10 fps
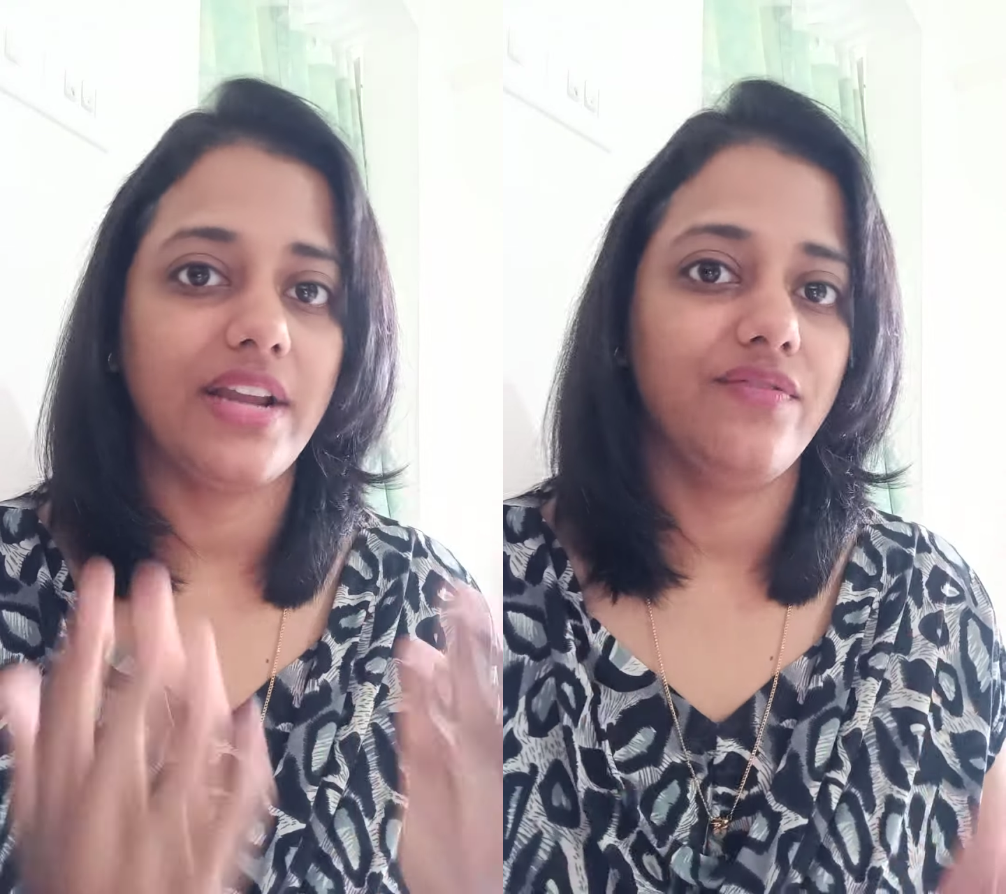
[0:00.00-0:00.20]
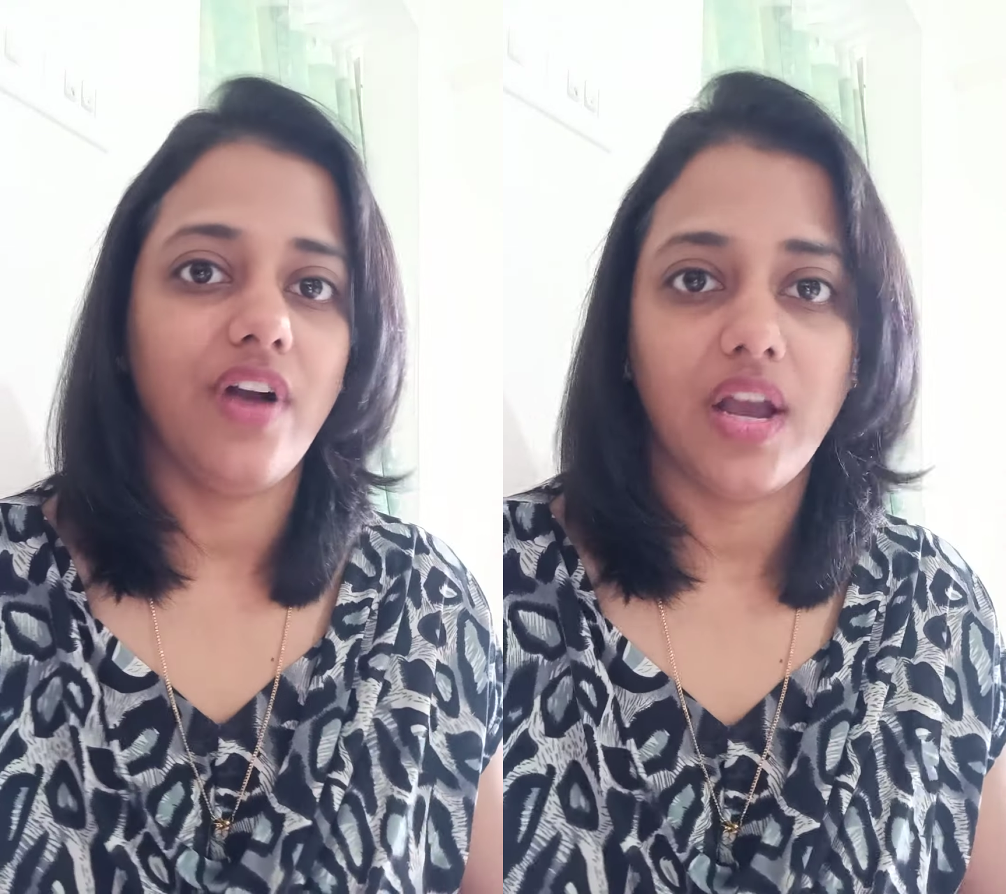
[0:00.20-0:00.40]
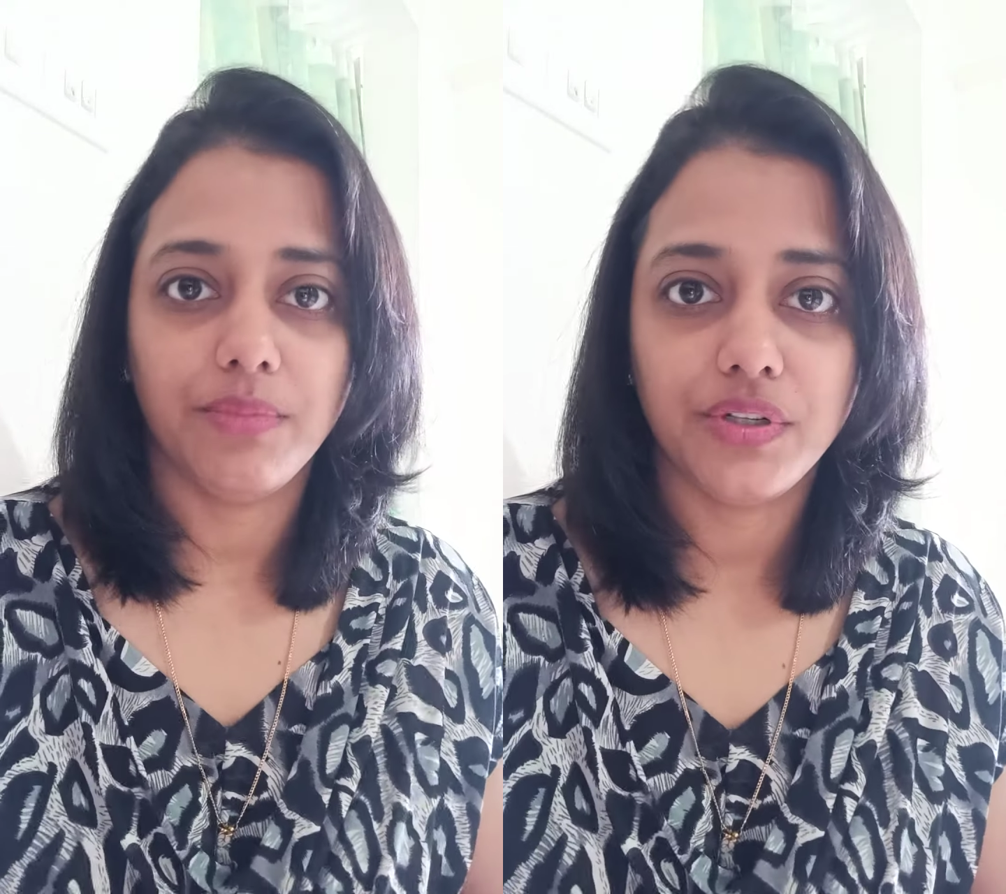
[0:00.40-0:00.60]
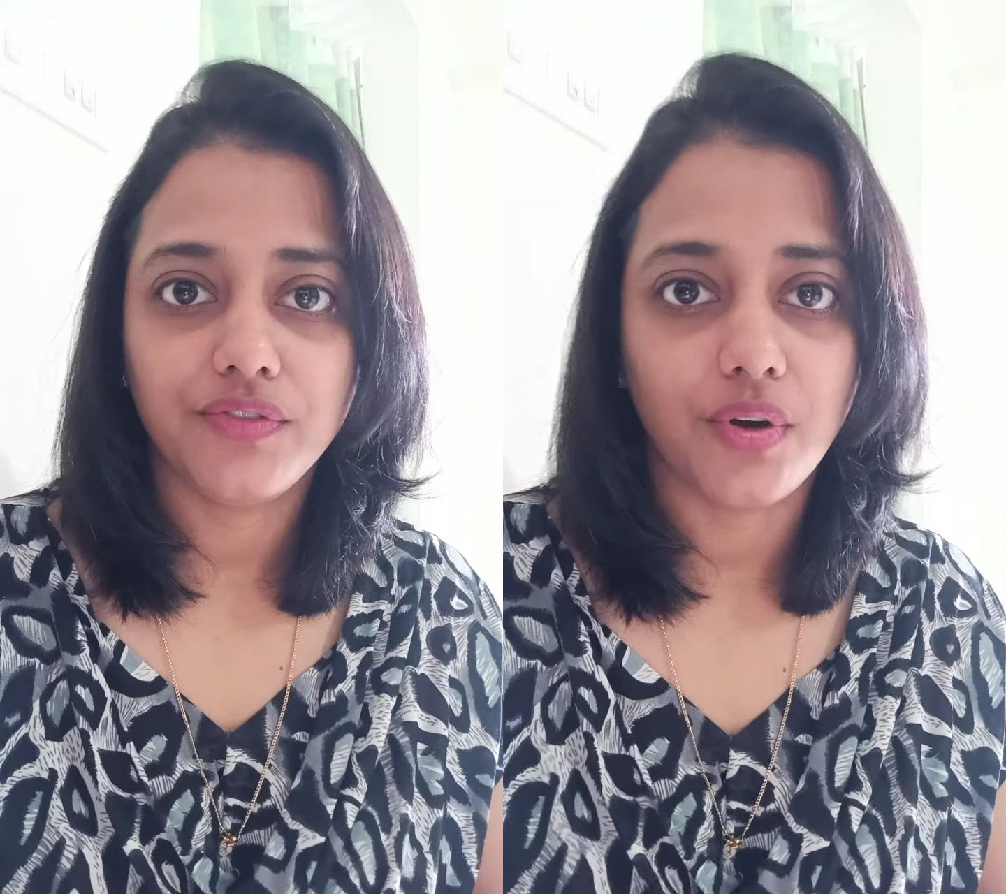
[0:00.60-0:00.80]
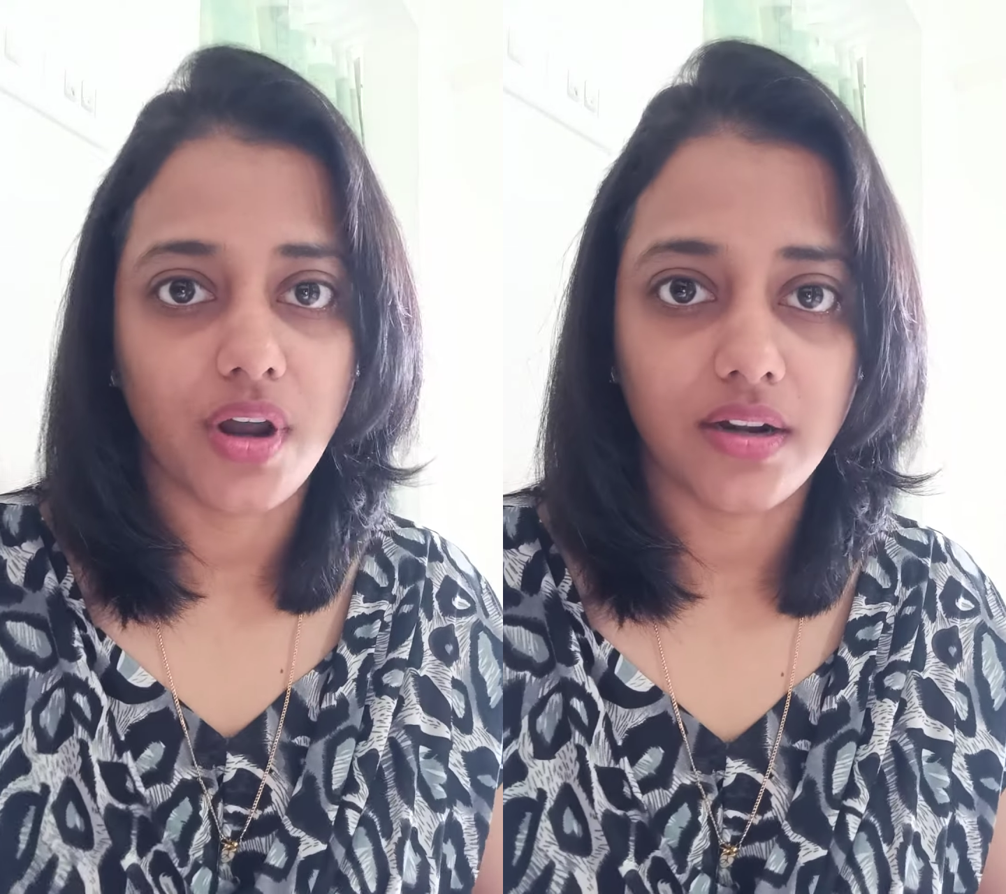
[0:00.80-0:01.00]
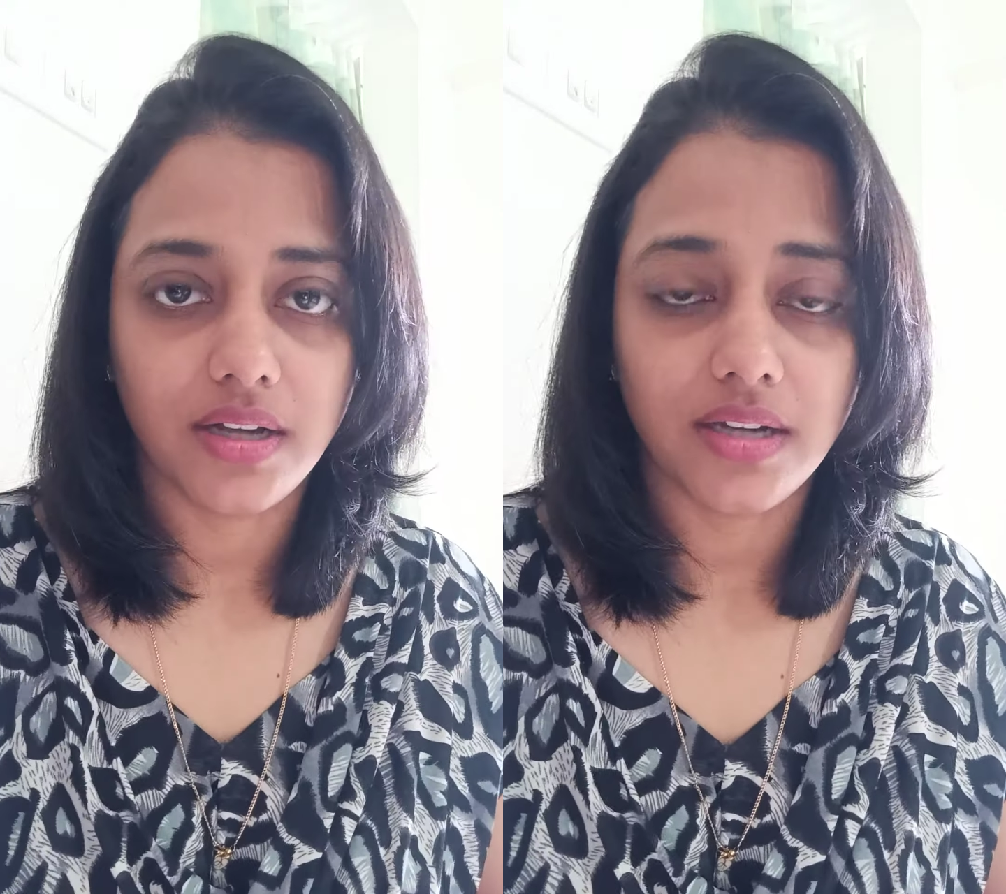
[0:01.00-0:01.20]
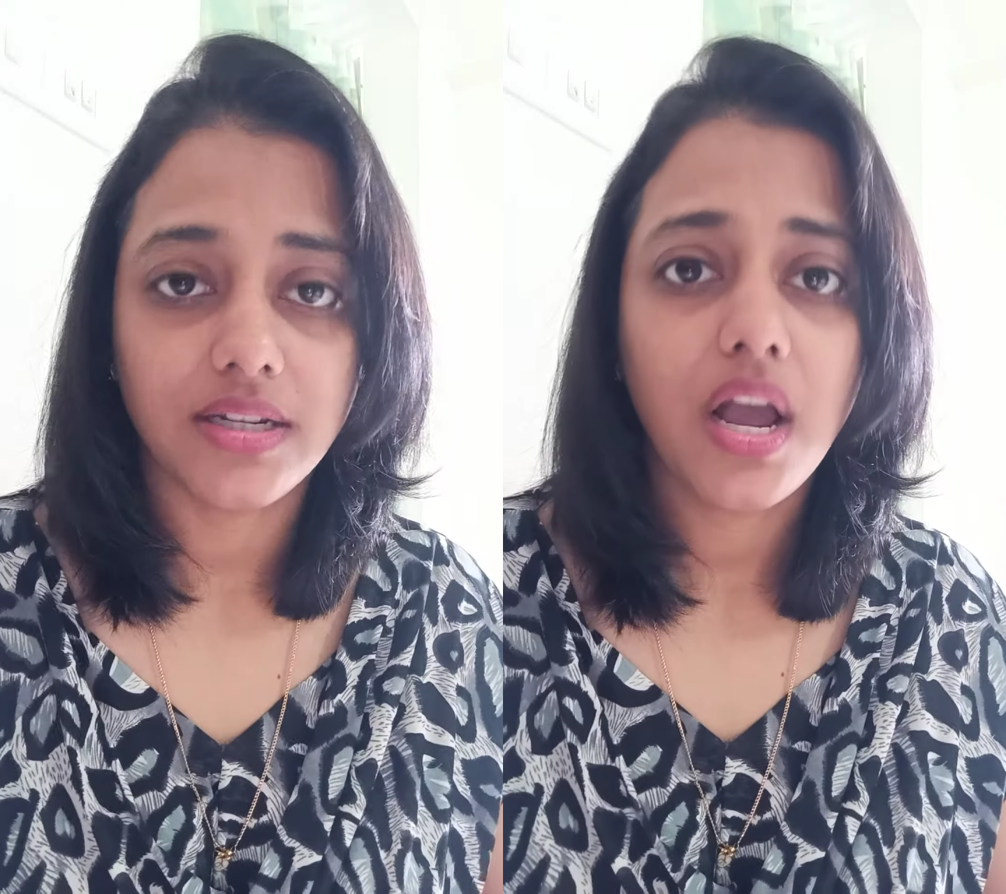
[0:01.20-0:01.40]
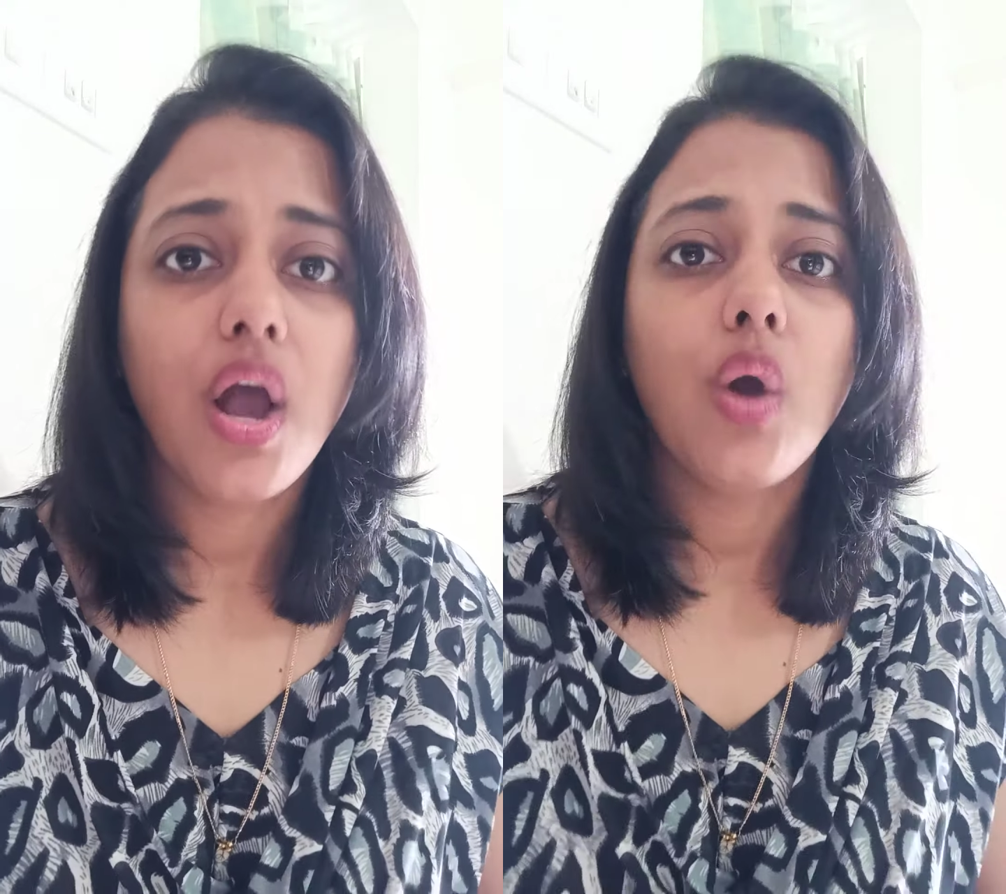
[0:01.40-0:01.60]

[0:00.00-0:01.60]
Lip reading: environment for our gut.